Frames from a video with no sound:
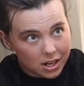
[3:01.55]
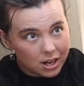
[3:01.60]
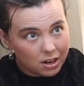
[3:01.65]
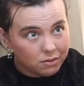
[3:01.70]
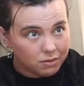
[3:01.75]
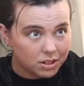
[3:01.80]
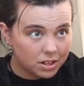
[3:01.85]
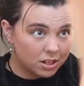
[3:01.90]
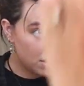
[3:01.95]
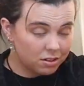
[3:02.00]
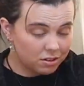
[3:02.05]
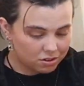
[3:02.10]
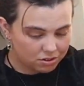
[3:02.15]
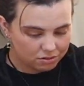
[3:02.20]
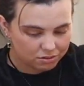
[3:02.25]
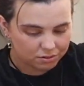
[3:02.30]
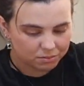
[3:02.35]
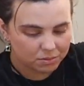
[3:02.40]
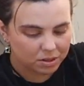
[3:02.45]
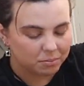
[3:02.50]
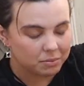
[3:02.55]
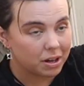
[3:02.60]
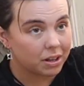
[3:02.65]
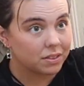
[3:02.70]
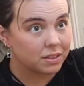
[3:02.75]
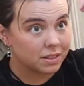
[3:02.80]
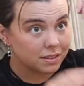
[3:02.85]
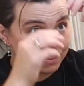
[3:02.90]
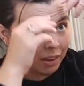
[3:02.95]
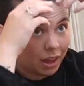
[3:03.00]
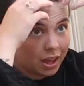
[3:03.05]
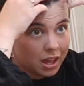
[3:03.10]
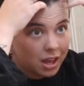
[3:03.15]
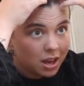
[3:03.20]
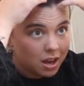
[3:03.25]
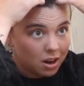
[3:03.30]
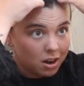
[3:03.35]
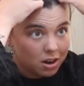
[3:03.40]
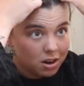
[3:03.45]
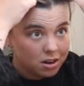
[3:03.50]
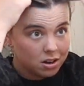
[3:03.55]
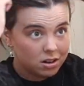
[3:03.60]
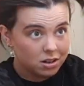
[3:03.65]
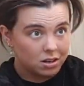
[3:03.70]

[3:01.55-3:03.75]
now we need to do something about this hair.